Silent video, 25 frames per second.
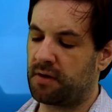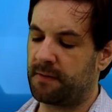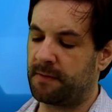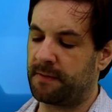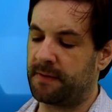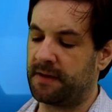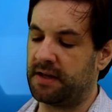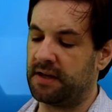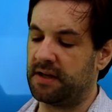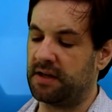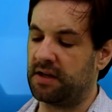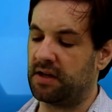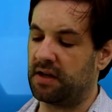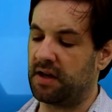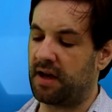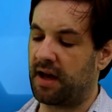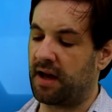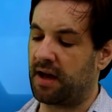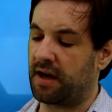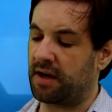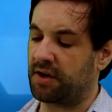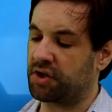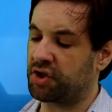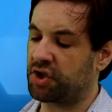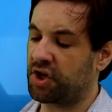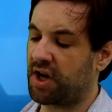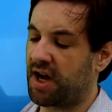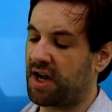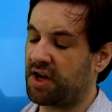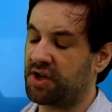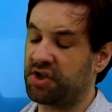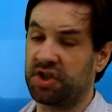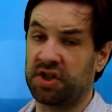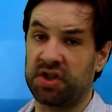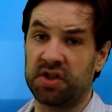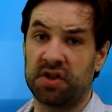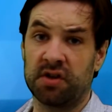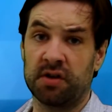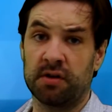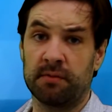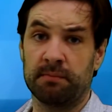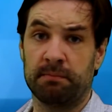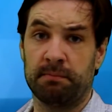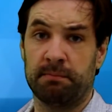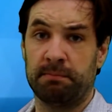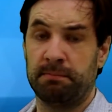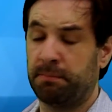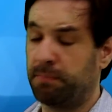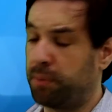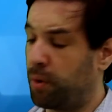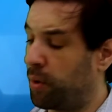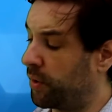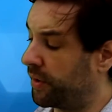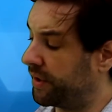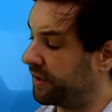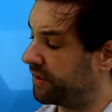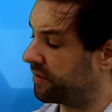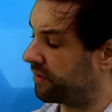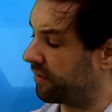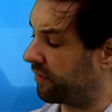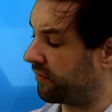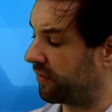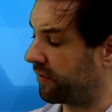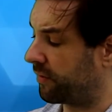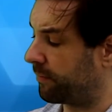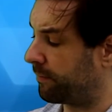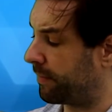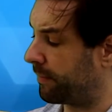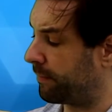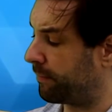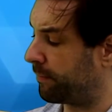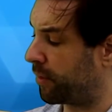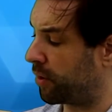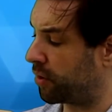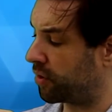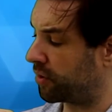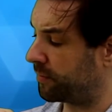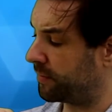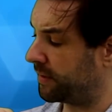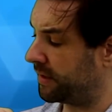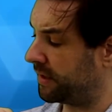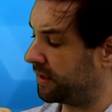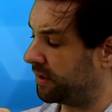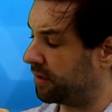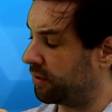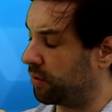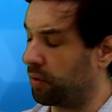The charging point on the bottom here,